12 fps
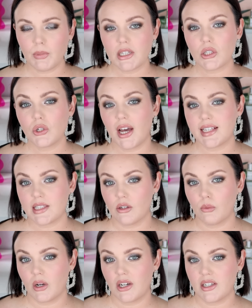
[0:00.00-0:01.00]
but it's not as
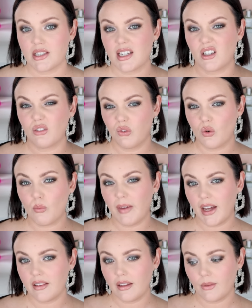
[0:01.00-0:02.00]
long wearing as, like, a full
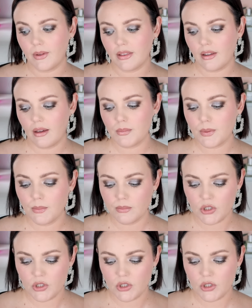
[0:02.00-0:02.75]
matte liquid lip.